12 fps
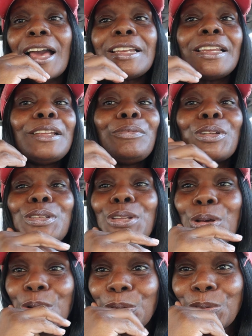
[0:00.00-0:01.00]
I didn't even
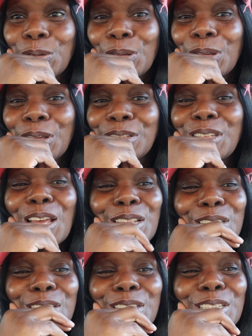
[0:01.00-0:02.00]
know that
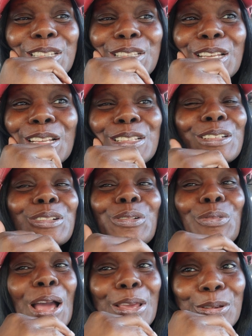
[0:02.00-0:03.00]
that the
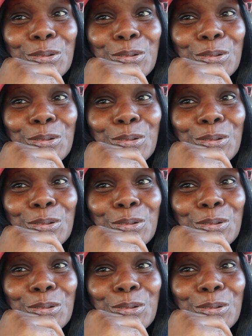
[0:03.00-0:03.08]
little white